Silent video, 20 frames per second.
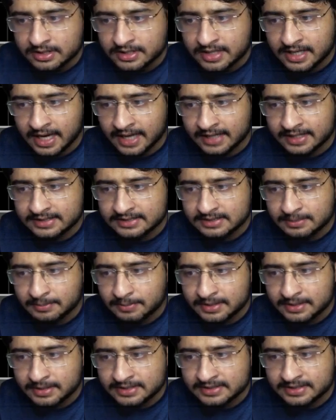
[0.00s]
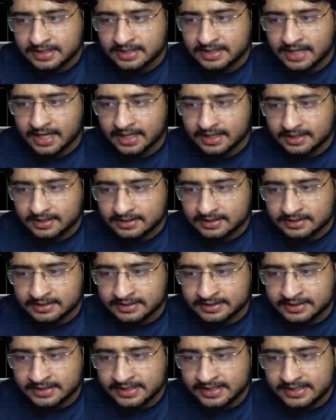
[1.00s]
can I simply say that
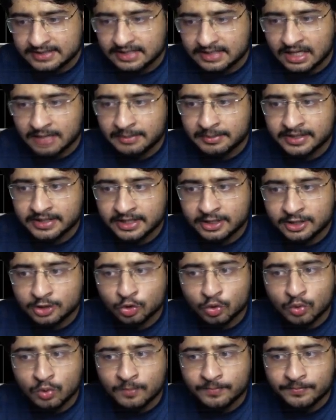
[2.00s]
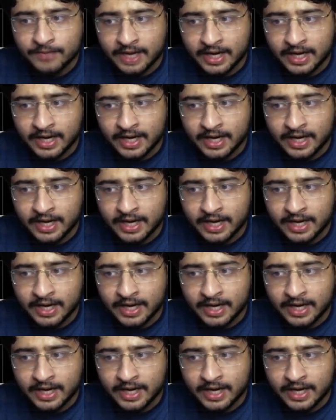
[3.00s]
these are making 2